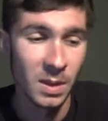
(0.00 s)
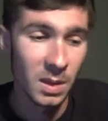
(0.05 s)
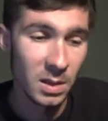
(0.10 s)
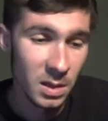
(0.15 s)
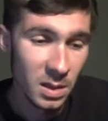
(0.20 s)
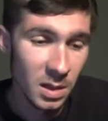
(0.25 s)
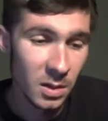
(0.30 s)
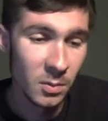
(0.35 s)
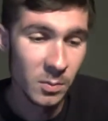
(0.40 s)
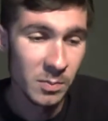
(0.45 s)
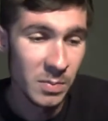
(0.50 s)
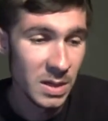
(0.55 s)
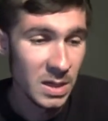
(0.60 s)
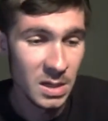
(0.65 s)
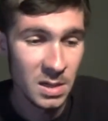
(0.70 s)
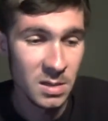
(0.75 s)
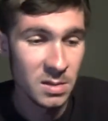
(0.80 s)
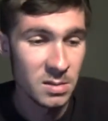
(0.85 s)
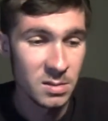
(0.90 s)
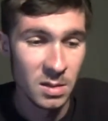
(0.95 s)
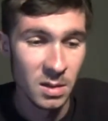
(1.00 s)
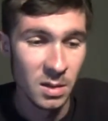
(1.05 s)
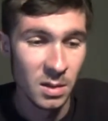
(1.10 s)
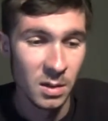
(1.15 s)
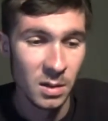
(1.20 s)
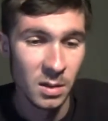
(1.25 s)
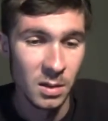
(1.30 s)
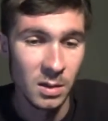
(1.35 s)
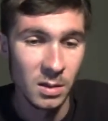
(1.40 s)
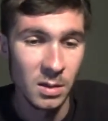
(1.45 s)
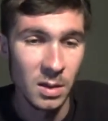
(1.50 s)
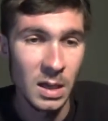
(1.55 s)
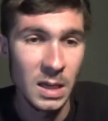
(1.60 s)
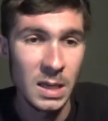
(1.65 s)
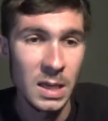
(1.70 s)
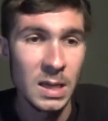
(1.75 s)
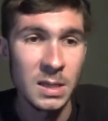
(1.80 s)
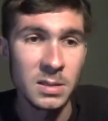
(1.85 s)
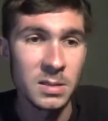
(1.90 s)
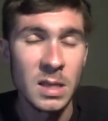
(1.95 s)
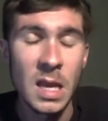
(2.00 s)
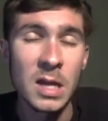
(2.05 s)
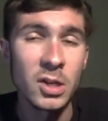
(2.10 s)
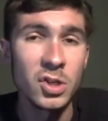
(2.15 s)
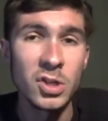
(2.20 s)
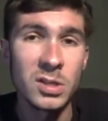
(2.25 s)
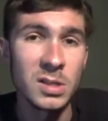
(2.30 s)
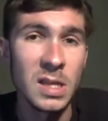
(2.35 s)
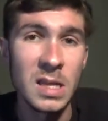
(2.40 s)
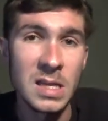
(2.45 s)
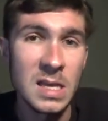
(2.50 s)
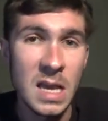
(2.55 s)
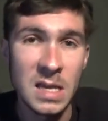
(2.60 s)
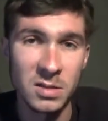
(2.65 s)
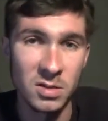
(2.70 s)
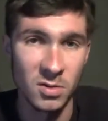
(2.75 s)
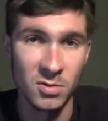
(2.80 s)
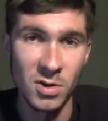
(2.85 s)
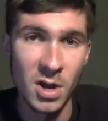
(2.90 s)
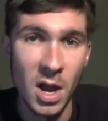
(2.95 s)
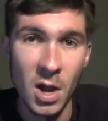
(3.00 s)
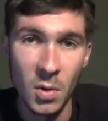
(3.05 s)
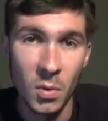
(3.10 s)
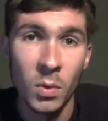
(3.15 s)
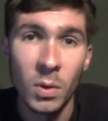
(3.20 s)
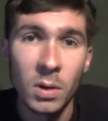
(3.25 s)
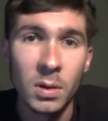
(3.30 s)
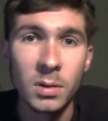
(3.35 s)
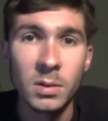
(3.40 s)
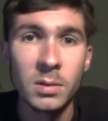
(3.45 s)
You know, because it, it's not just a yes or no.